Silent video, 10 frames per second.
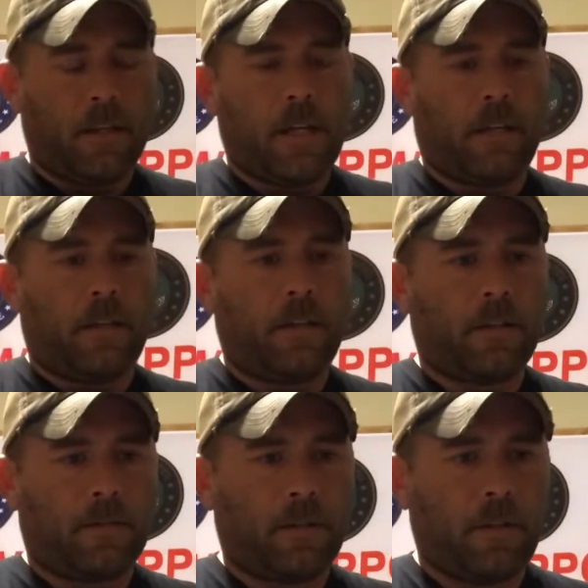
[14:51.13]
things that
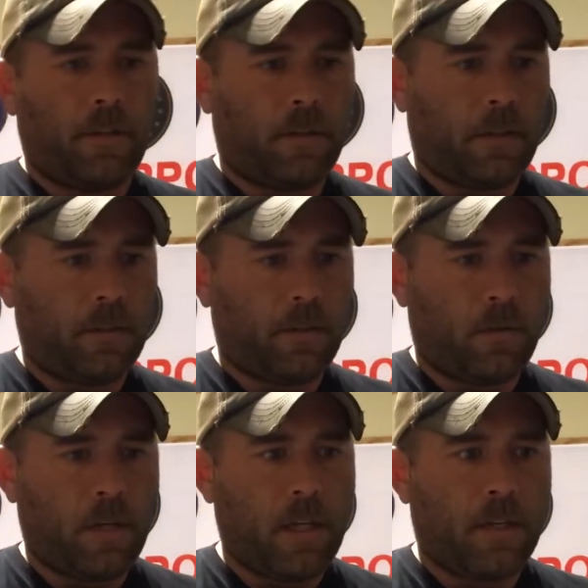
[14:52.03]
y'all learned along
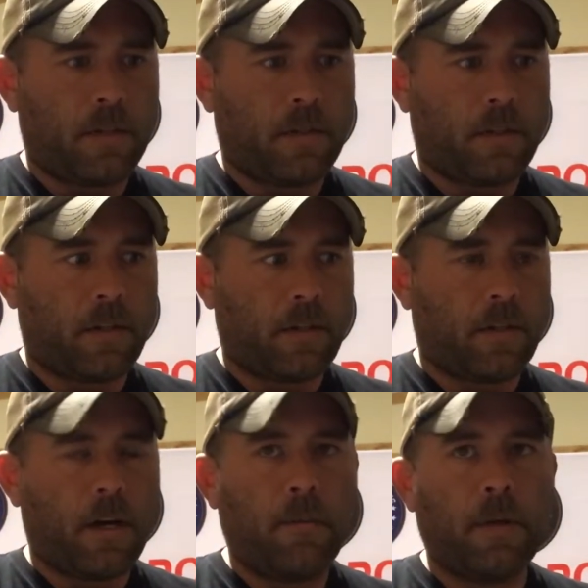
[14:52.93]
the ways,
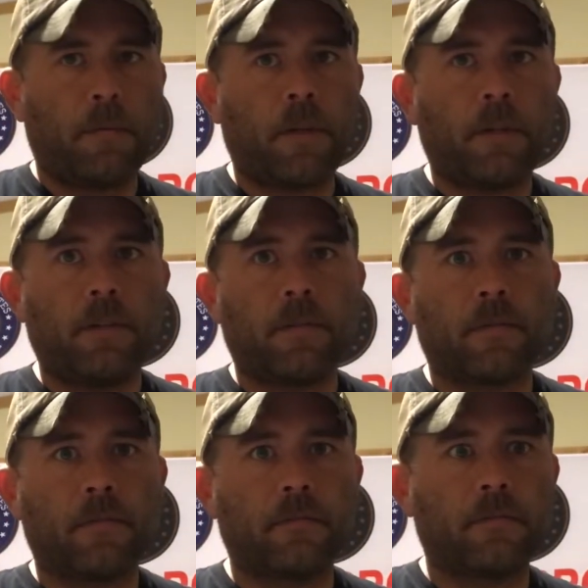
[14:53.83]
comment below.
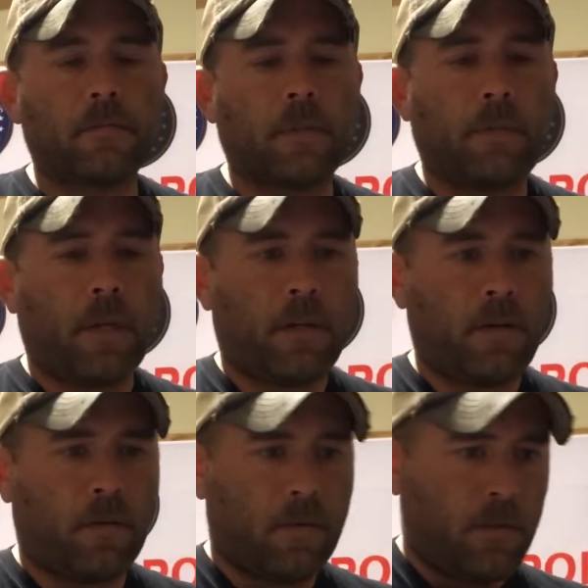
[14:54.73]
Let me
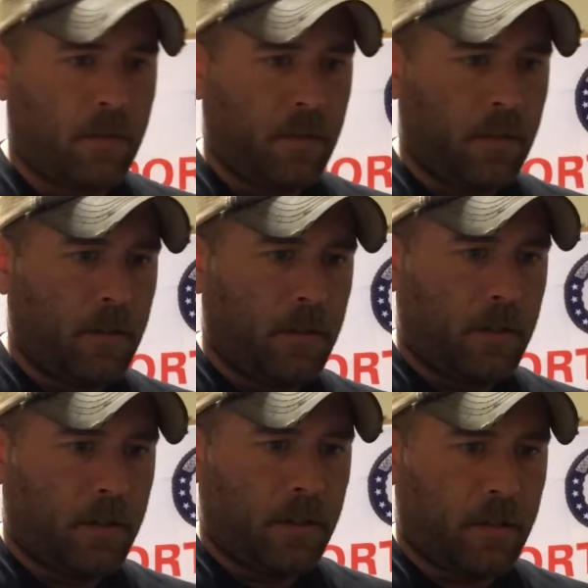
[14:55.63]
know.
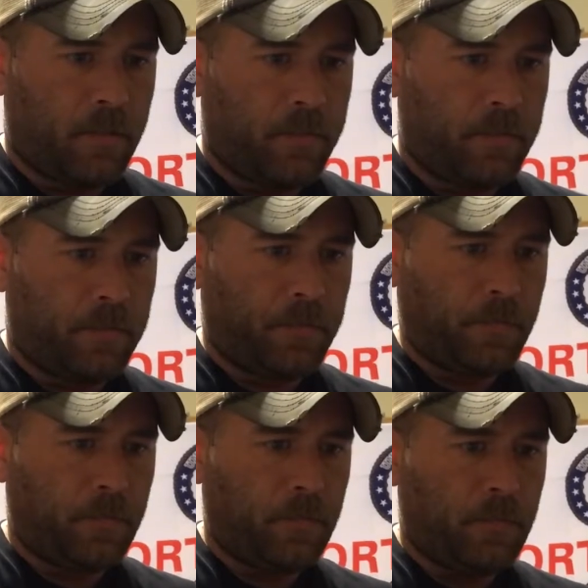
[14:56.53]
I
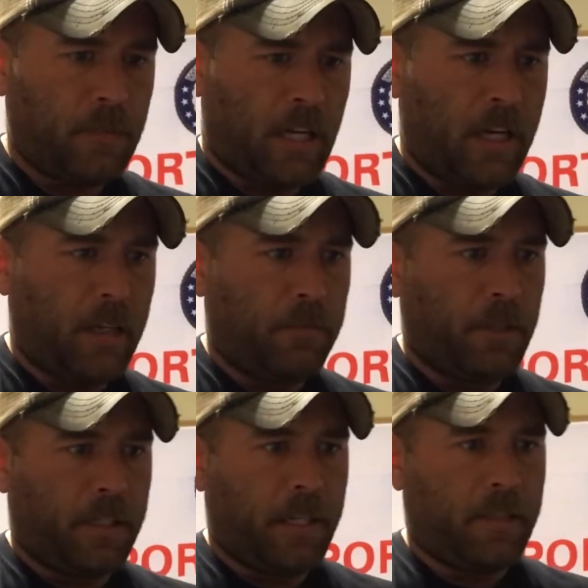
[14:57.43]
am
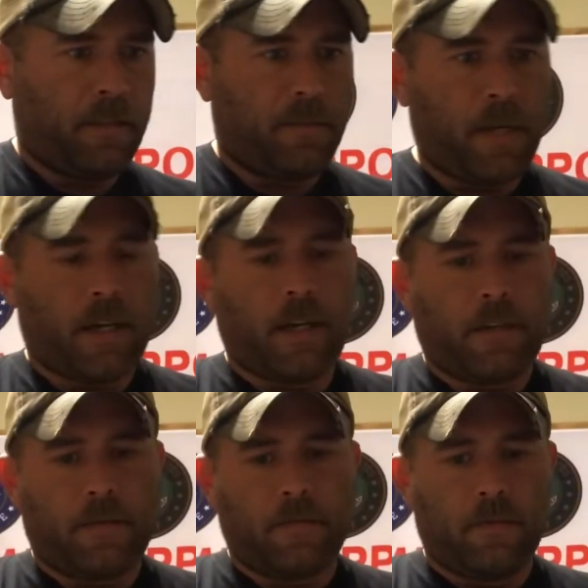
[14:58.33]
going to take this back
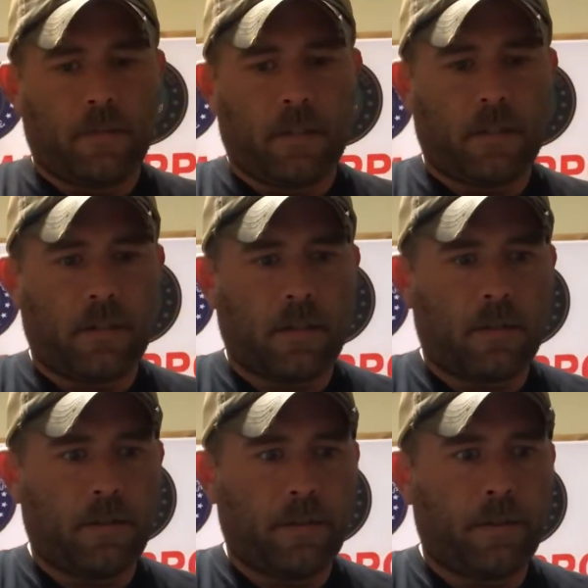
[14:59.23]
out.
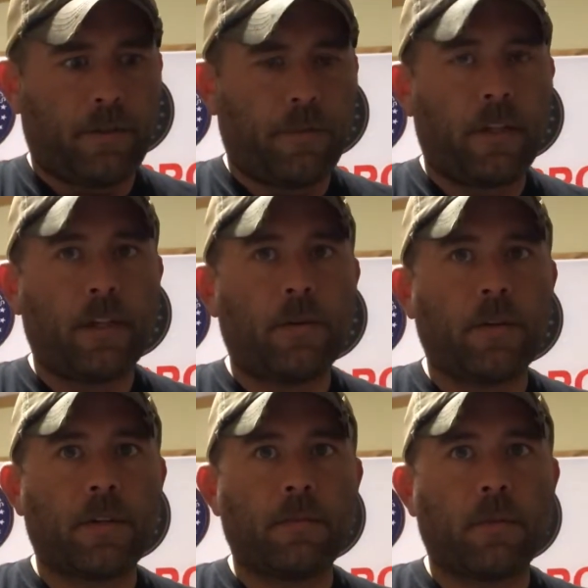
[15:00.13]
I'll do another video
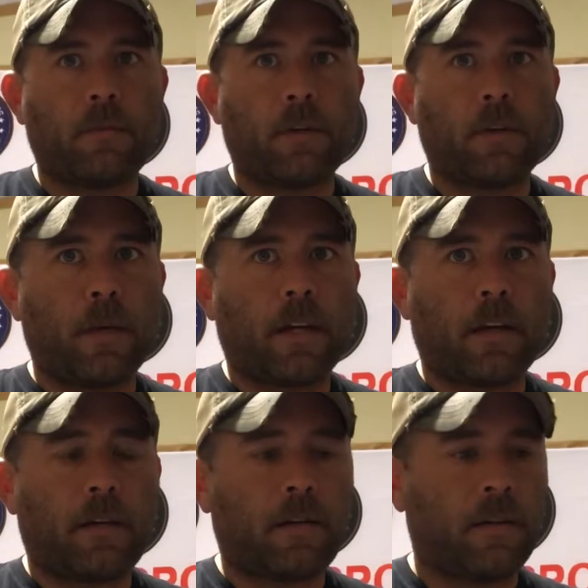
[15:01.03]
or something.
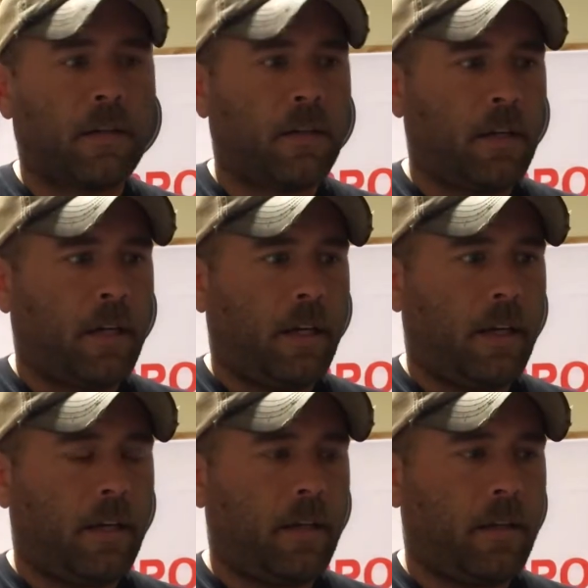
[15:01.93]
back out.
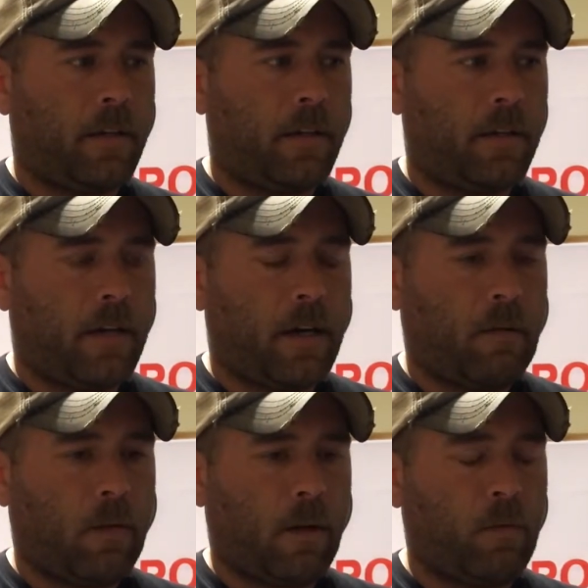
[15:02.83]
And
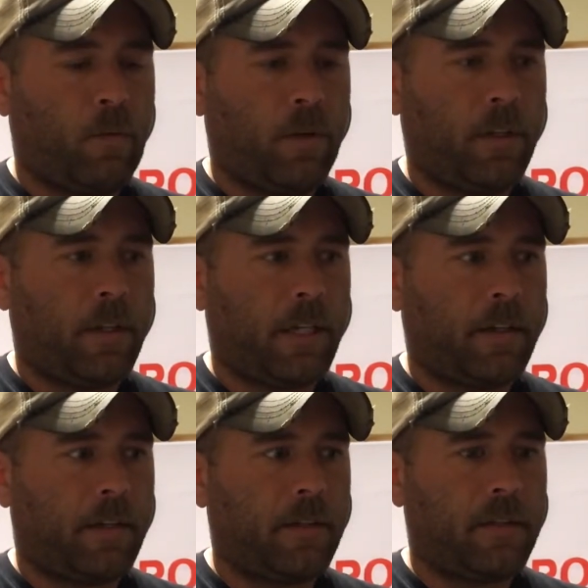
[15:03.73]
I'd really
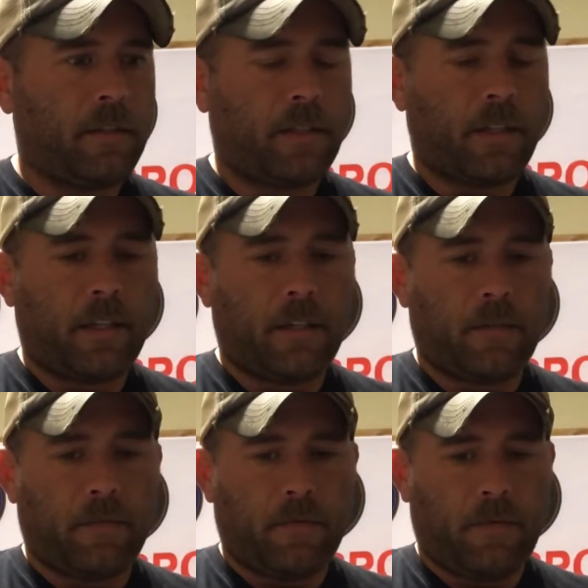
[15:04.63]
like to get this
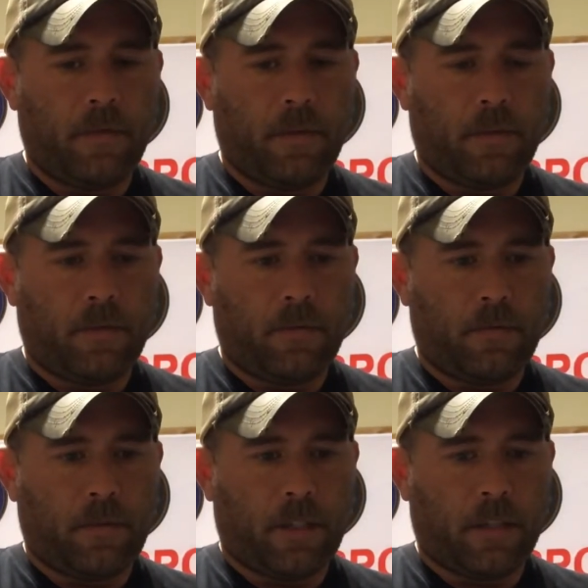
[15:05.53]
thing, you
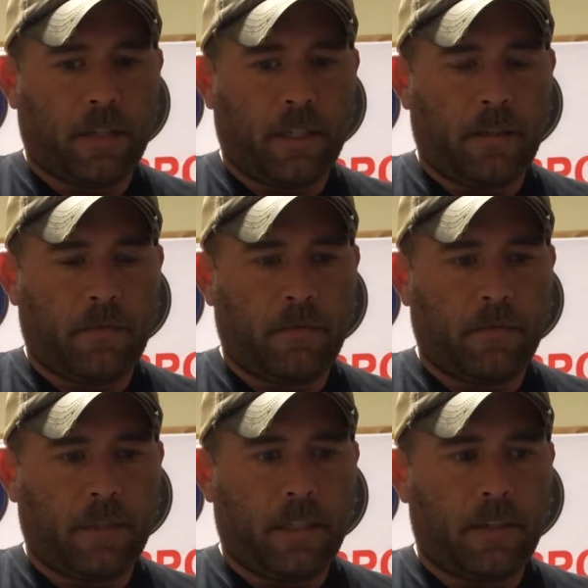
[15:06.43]
know, locked down
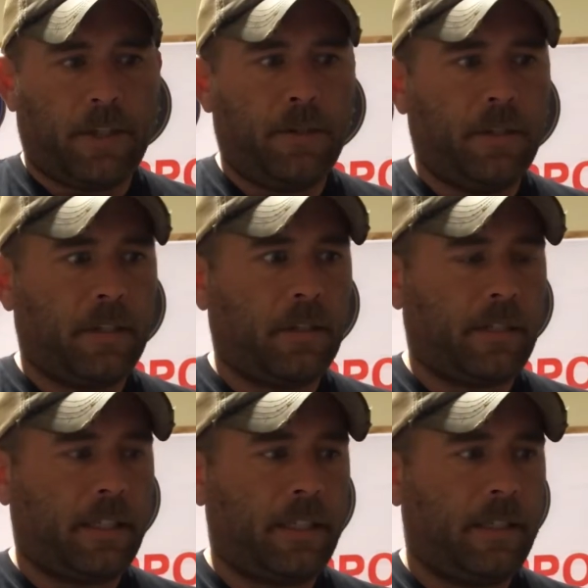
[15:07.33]
in a shooting
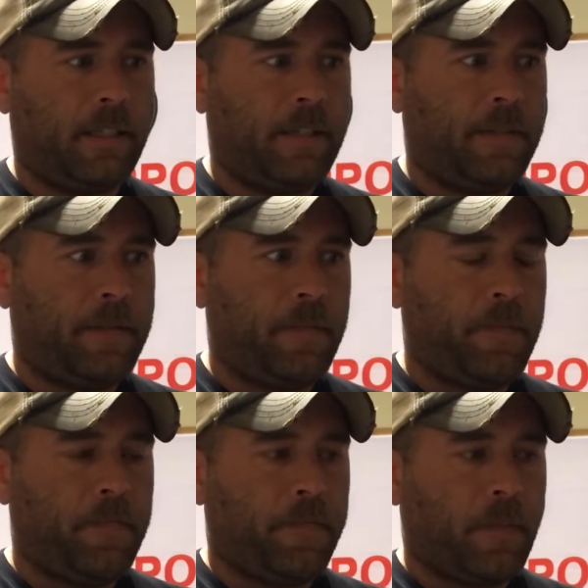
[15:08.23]
sled
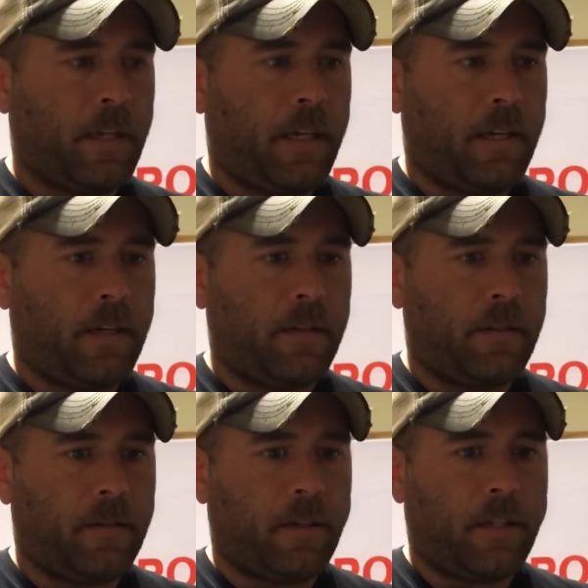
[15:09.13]
and
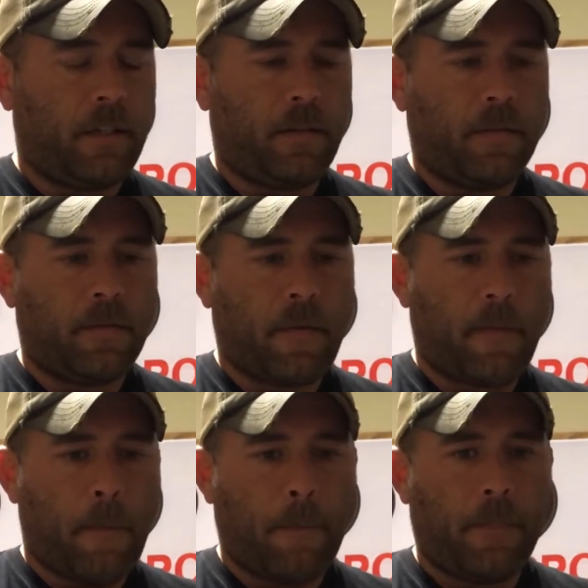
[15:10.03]
get it
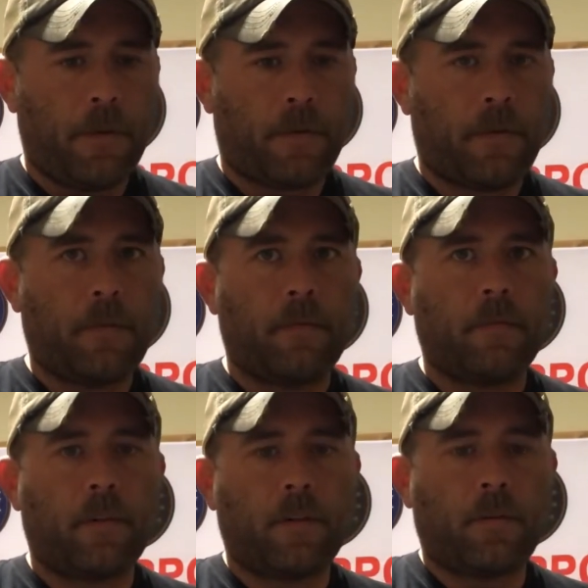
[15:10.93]
just,
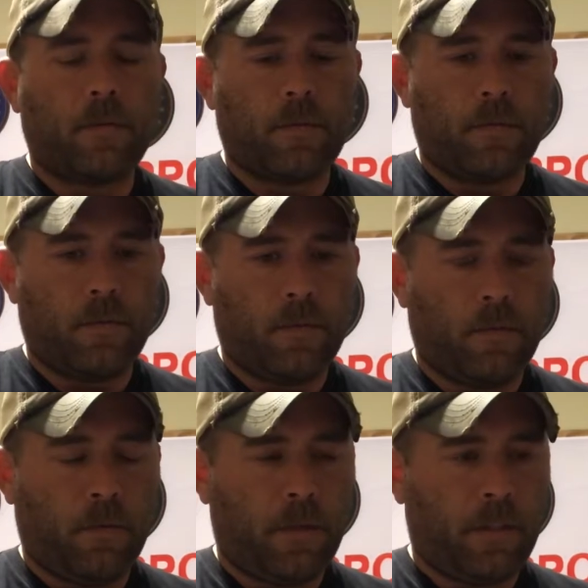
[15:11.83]
you know,
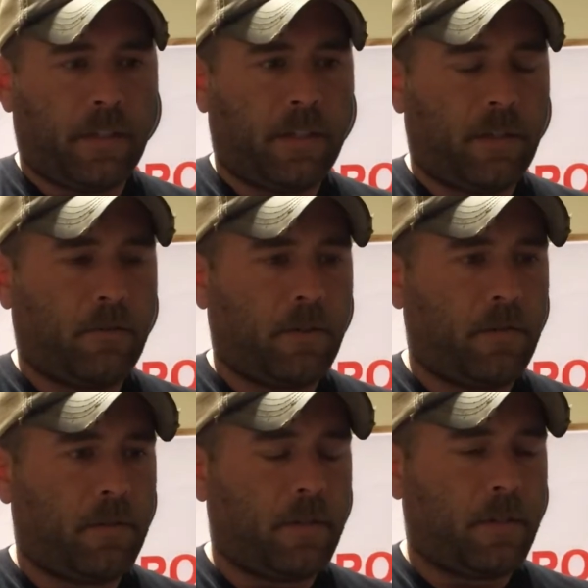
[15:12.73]
really
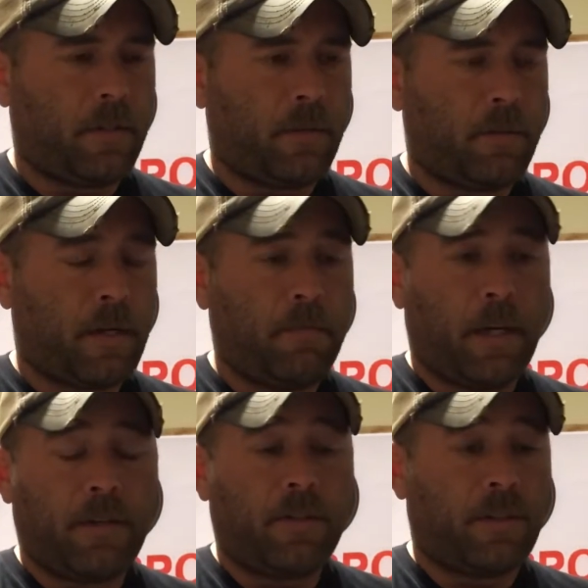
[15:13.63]
zeroed. I'm
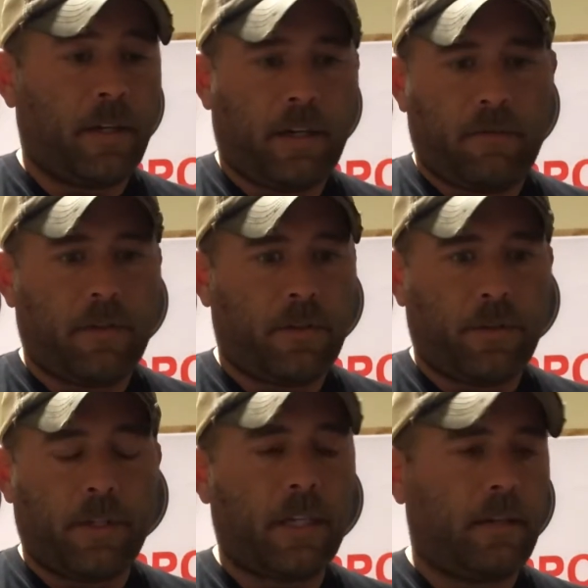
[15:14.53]
not used to having to
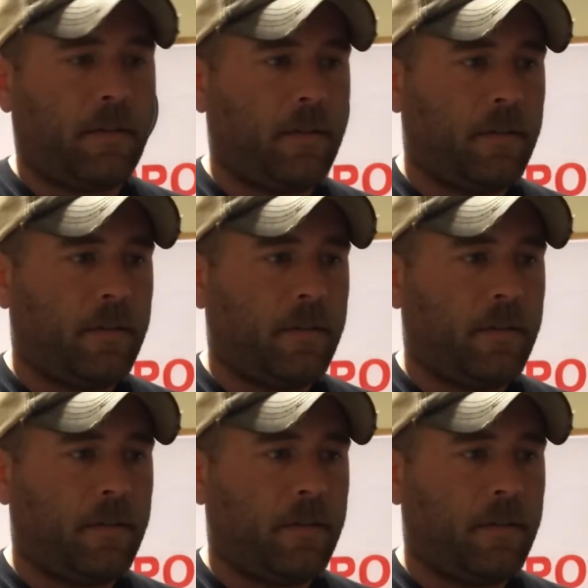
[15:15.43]
do that,